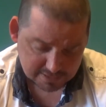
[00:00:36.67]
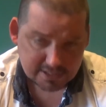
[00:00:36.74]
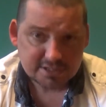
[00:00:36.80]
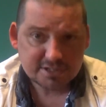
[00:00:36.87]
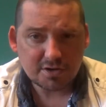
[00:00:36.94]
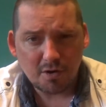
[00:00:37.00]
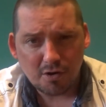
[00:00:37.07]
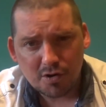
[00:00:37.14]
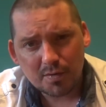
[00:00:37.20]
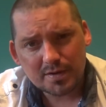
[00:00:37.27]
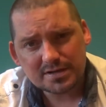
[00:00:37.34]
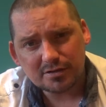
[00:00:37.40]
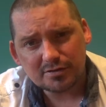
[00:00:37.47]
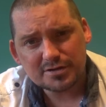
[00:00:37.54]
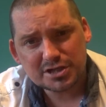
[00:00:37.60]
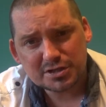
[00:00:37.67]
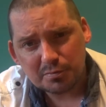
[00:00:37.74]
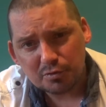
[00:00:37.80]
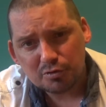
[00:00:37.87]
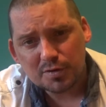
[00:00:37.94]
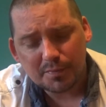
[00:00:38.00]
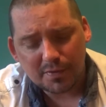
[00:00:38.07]
So I always like the
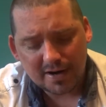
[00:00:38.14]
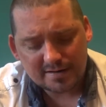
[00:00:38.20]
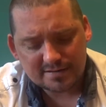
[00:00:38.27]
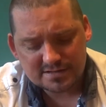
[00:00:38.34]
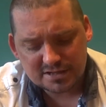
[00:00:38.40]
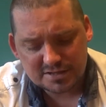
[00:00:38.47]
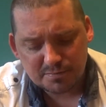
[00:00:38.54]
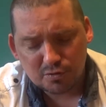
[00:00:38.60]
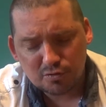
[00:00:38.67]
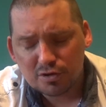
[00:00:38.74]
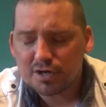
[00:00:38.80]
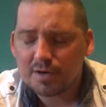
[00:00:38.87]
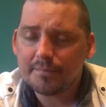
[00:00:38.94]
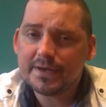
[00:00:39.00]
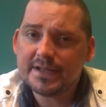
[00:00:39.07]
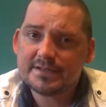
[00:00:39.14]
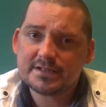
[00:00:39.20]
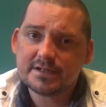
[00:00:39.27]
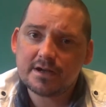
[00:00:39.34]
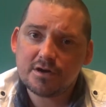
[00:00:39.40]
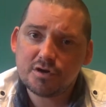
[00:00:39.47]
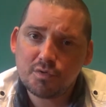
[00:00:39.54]
smaller brands, the smaller companies,
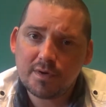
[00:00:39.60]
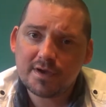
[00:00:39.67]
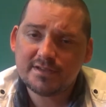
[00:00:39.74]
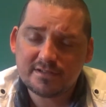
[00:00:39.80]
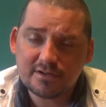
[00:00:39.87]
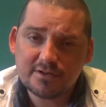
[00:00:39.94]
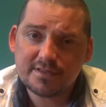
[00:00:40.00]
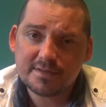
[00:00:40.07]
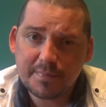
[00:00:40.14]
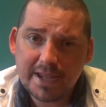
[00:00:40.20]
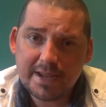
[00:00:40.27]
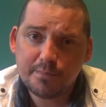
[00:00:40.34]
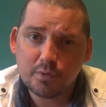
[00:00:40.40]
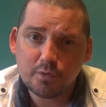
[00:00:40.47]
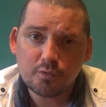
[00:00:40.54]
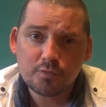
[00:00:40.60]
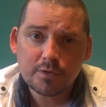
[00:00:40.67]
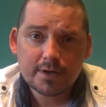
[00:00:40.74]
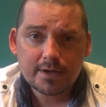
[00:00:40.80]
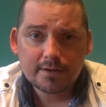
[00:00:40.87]
and I always like the people